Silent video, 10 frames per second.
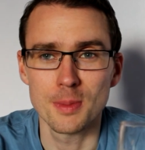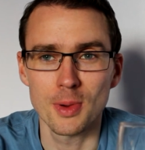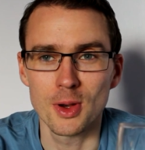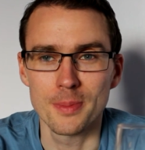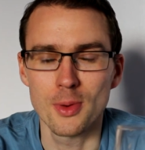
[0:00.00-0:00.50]
a
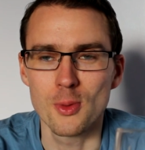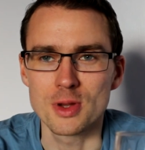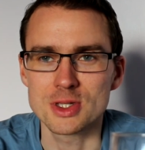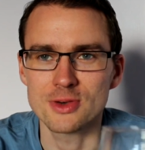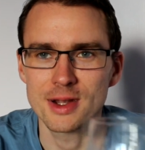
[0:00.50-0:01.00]
bottle of
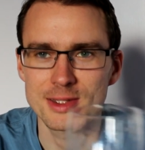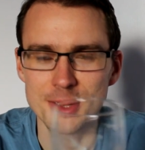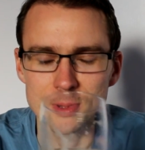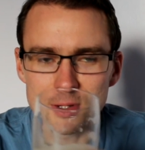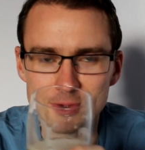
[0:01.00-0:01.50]
port that's cracked
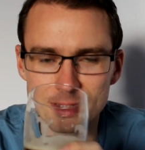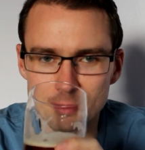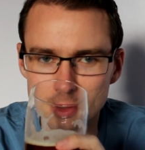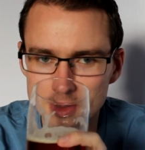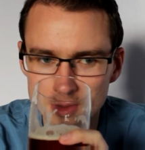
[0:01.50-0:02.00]
open at
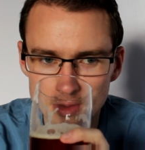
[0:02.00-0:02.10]
Christmas.